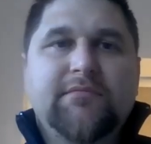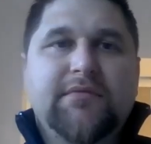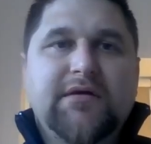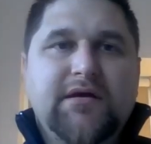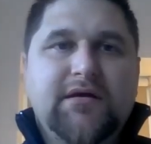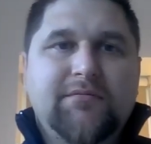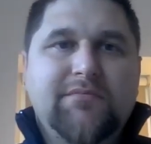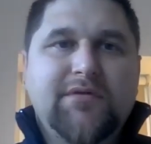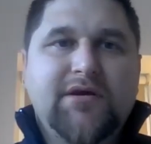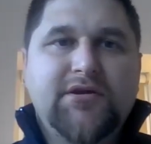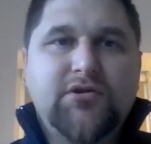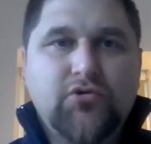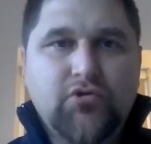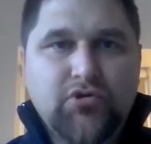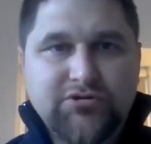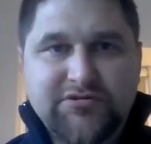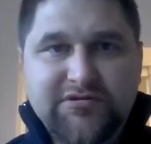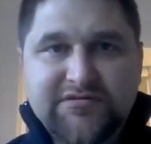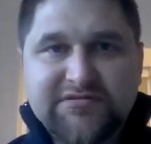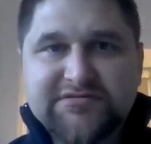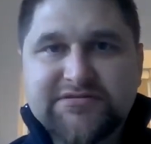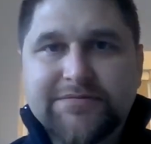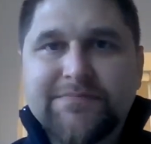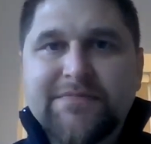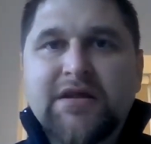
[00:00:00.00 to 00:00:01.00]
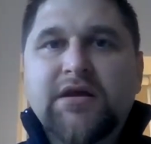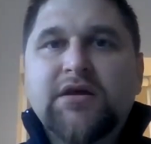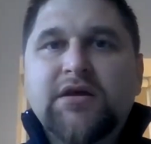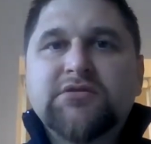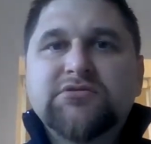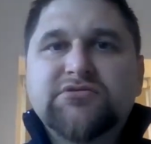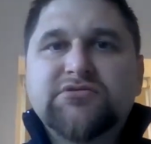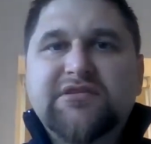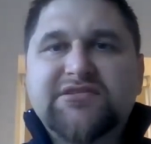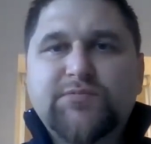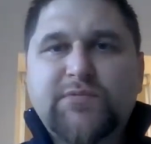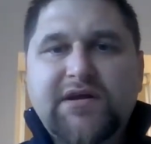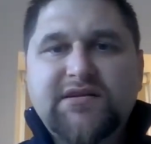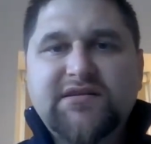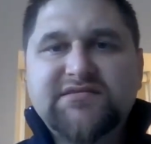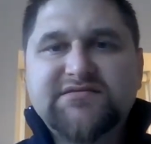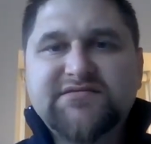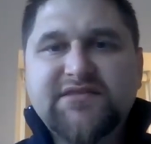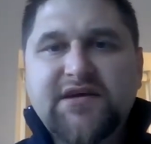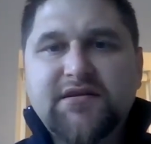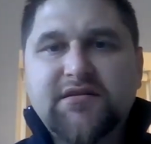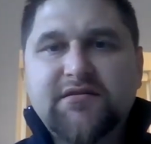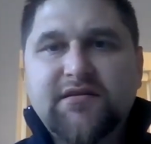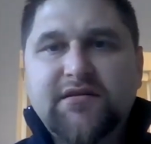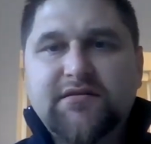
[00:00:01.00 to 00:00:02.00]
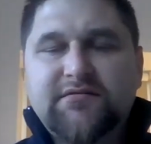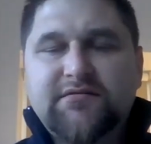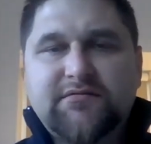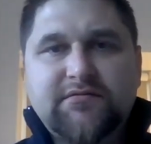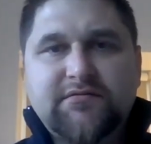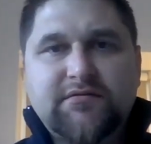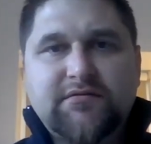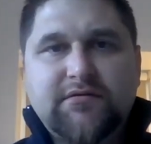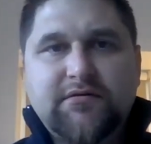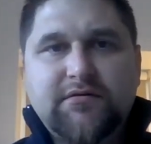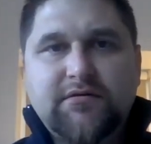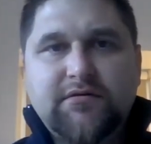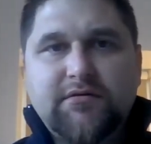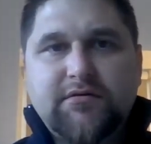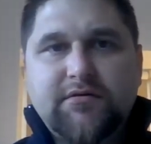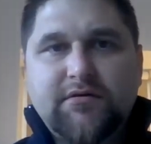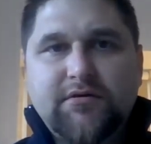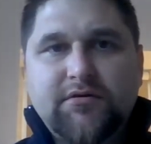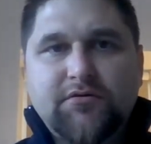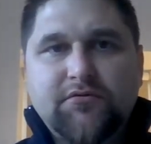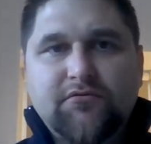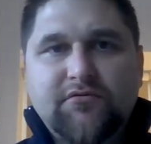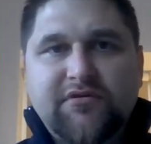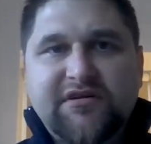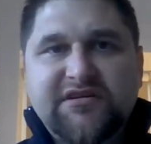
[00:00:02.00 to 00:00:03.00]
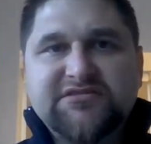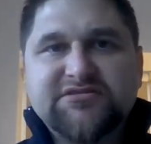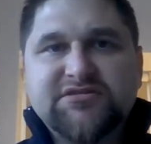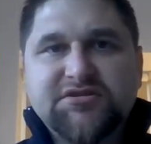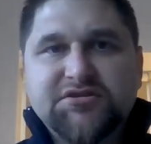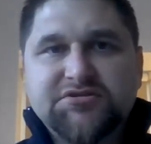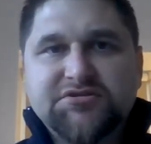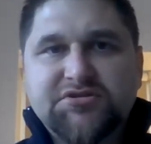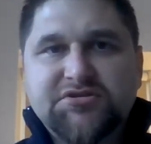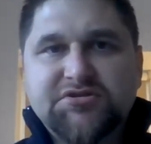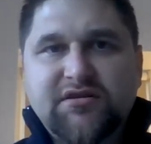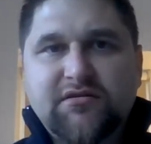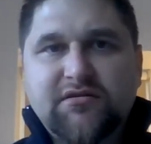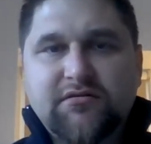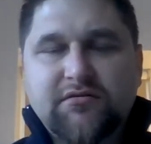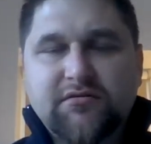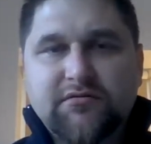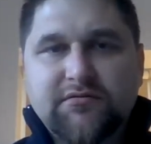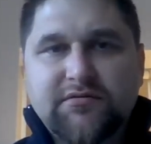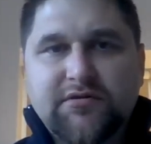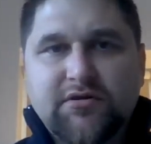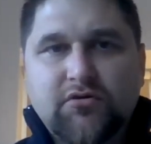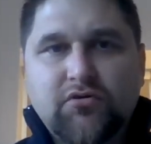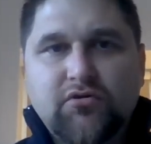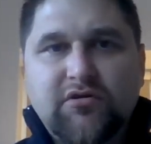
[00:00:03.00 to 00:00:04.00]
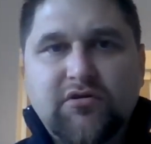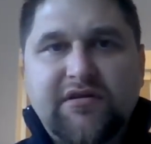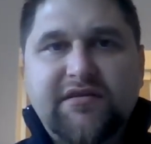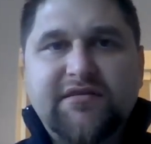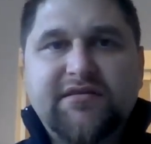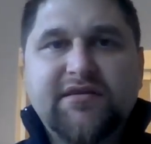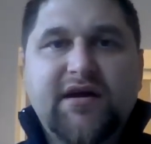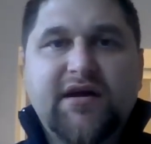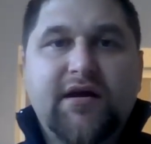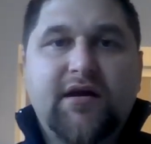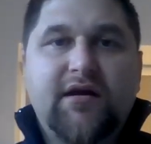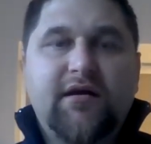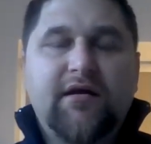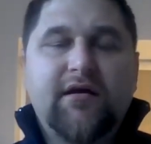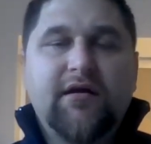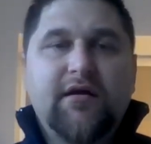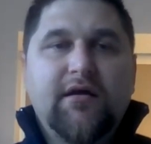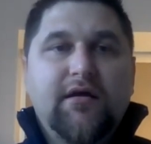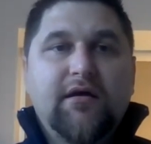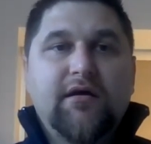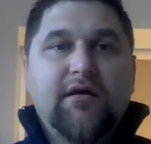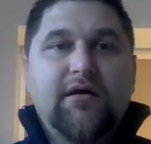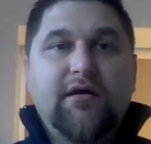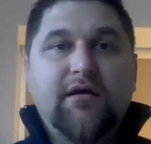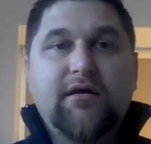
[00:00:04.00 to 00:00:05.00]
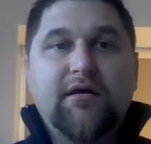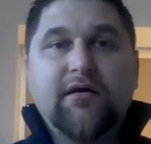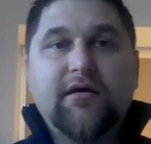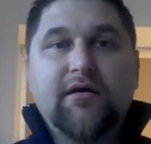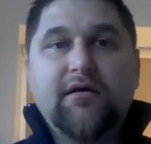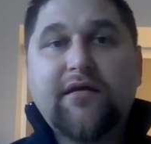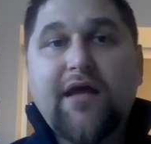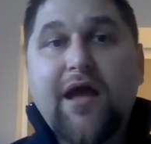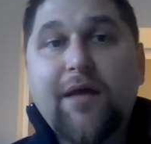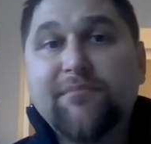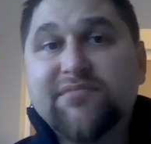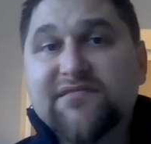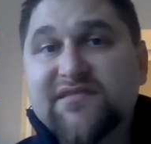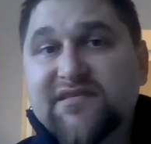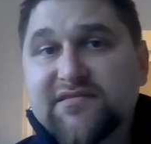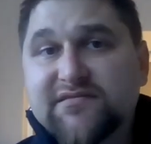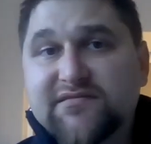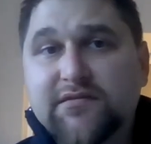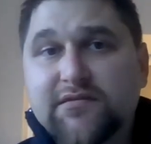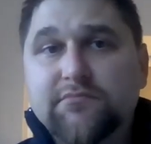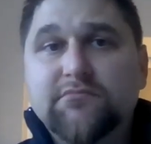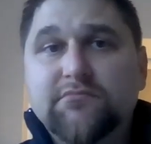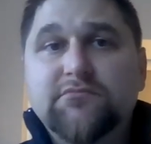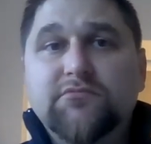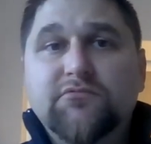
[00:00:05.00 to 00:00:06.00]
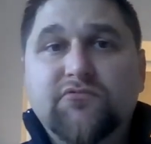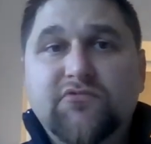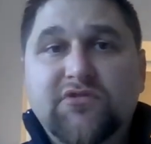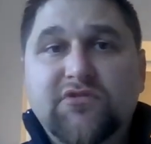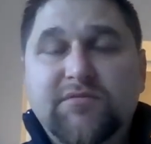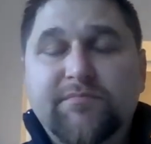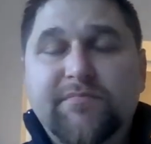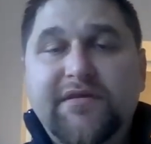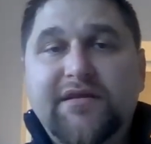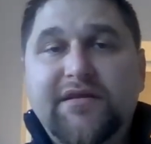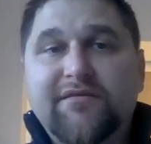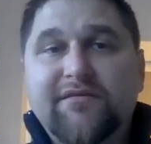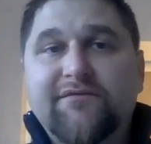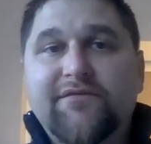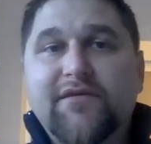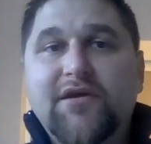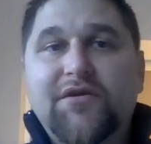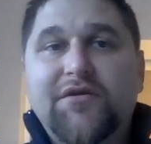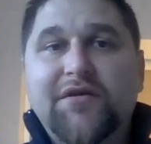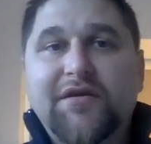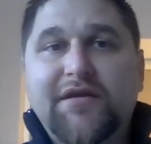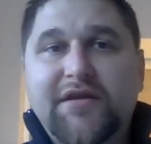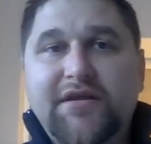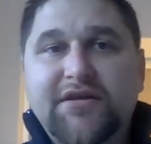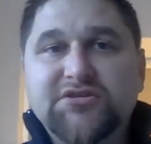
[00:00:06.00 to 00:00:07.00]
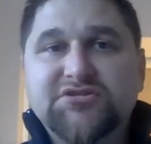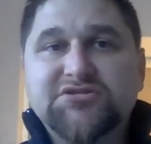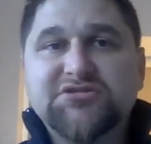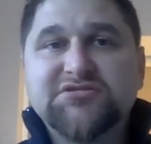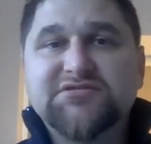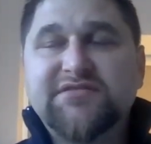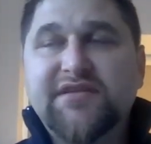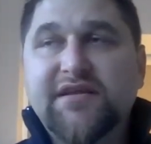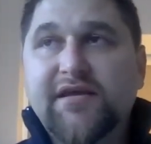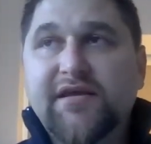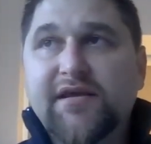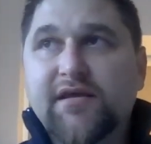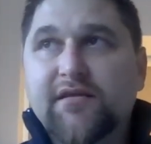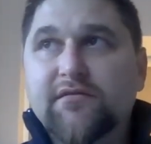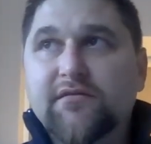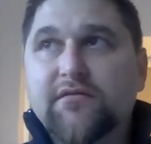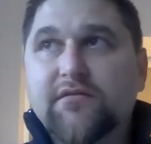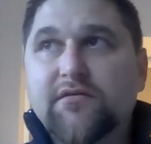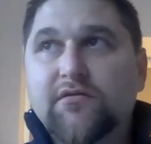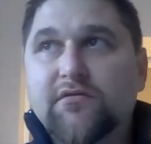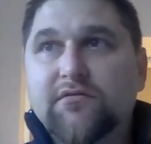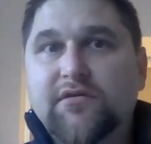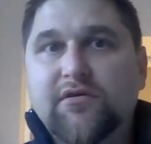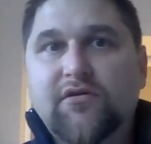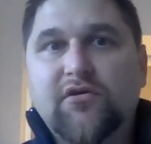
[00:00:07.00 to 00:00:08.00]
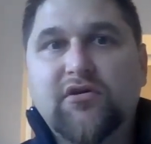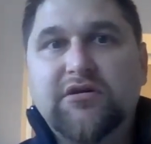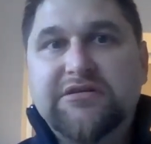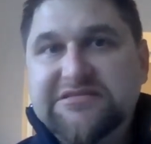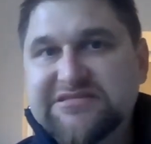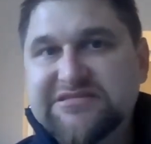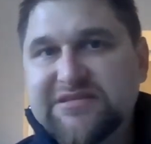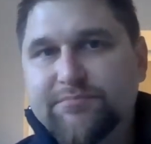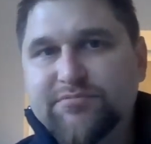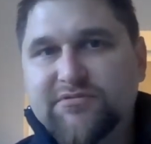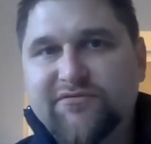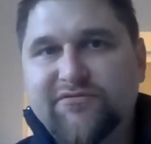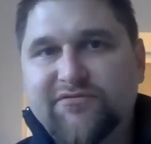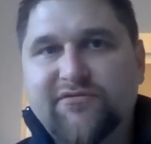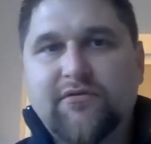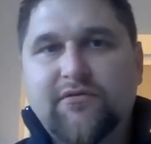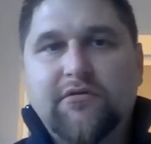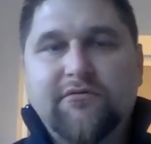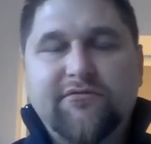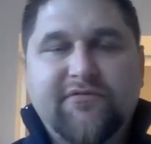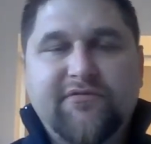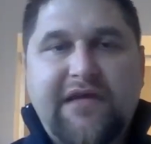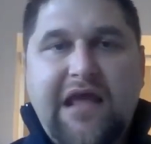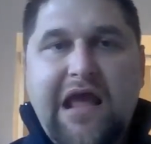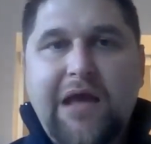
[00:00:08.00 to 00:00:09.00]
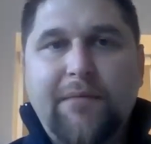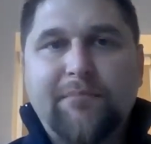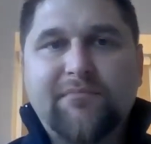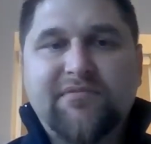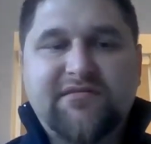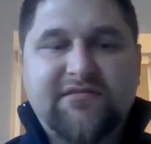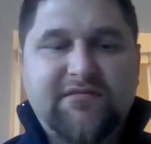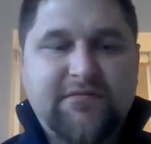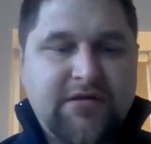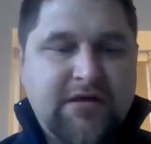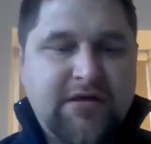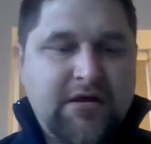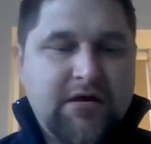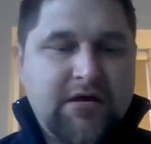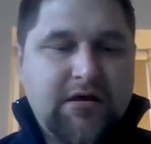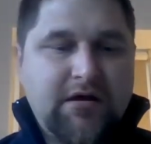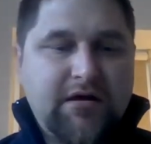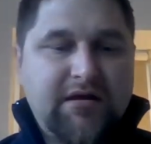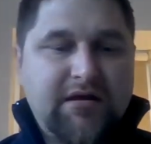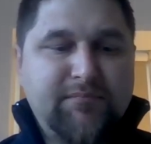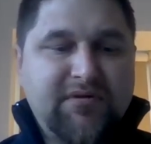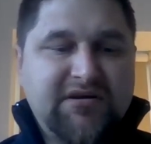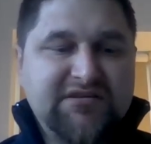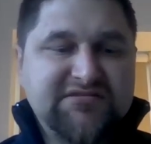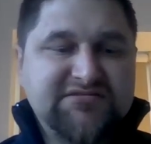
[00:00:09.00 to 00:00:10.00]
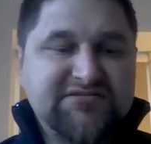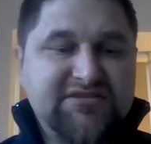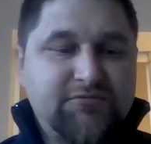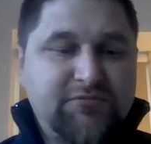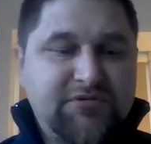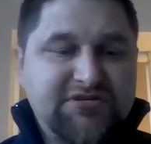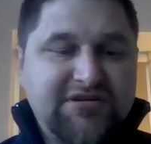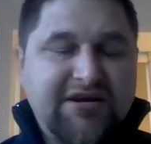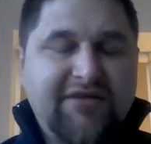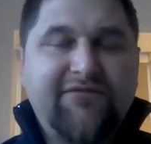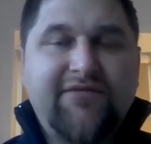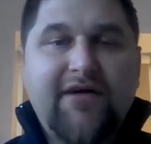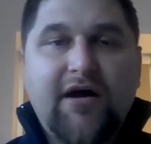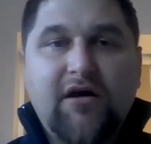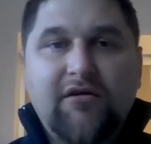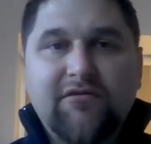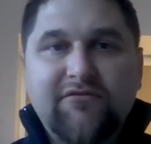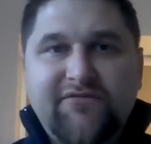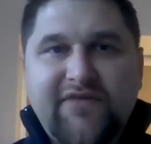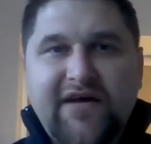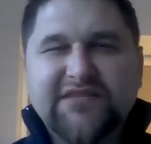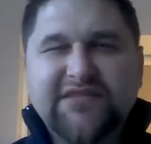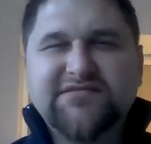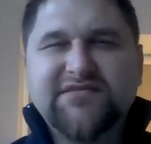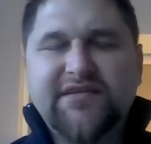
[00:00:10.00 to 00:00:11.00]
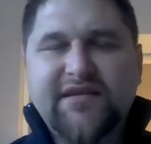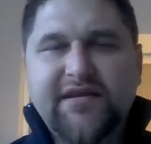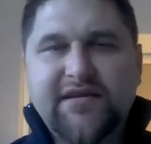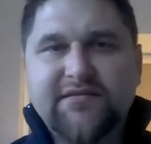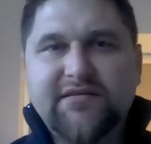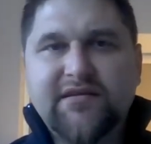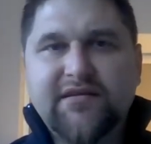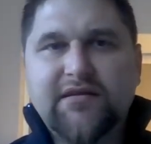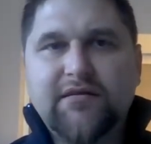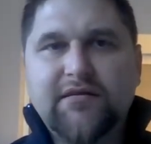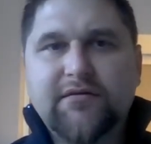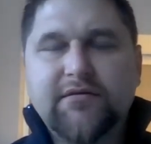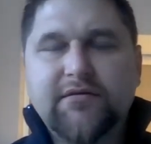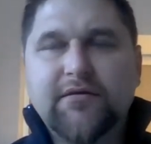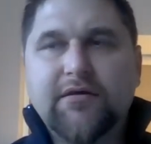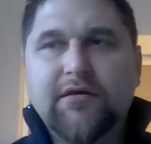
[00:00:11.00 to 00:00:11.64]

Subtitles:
by the authors. So that's when I decided that researching the whole entire camp system would be very interesting, and the concept of camps in Bosnia, which I found fascinating.